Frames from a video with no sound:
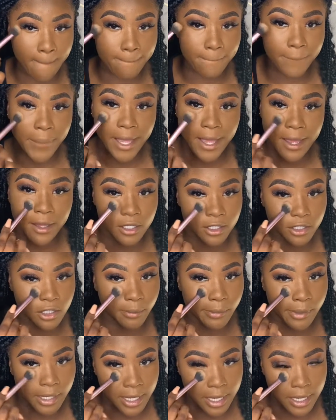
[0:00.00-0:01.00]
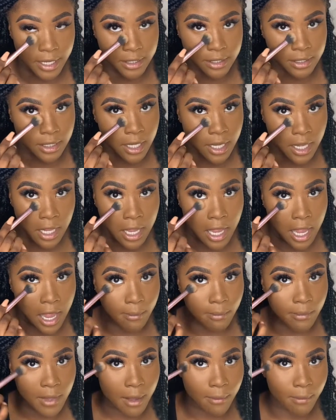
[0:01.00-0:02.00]
pat under my eyes. I'm
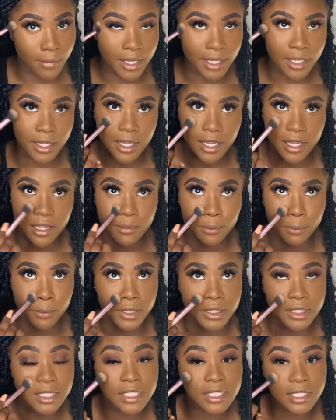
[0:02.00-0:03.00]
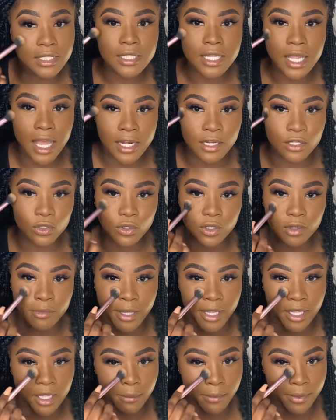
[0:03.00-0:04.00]
not baking, but this is kind of sort of
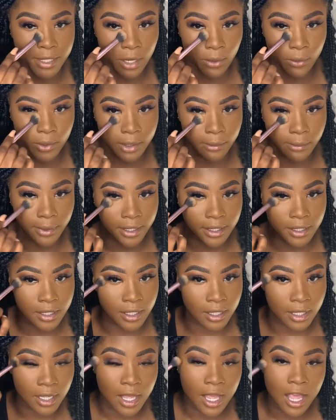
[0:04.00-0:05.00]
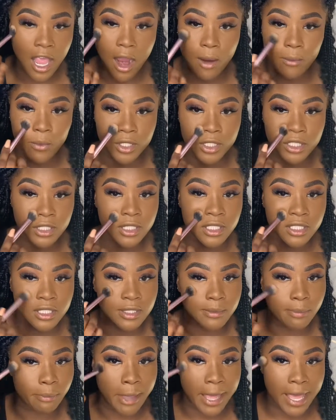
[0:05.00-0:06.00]
baking, but not really baking. I'm really
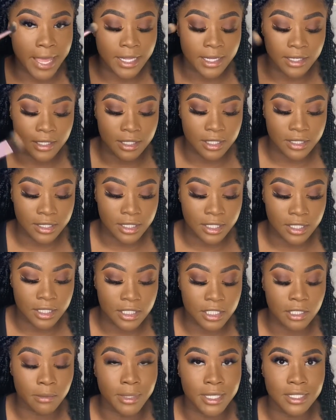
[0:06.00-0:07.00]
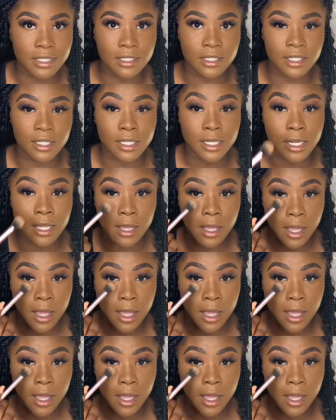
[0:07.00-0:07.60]
just patting this into my skin.